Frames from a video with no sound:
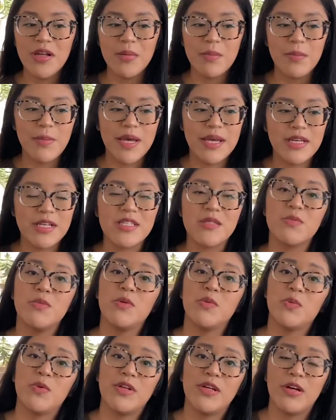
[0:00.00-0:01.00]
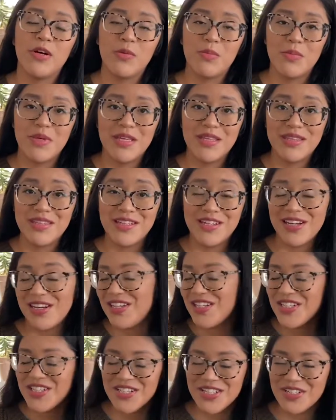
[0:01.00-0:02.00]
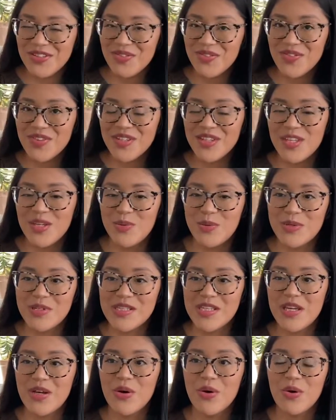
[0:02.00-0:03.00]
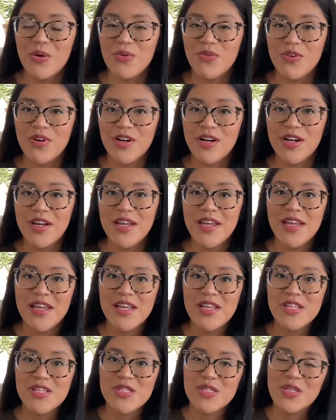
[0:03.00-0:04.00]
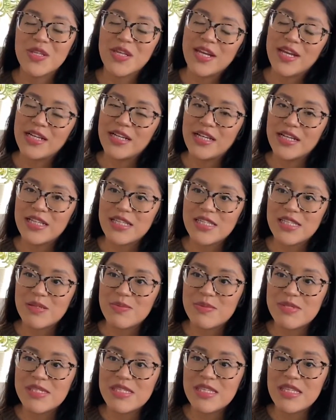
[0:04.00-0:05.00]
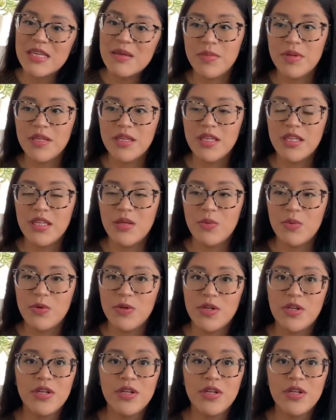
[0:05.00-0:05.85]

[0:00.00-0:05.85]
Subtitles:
My husband would help me in the night shift. He would take over so that I could get some sleep. He would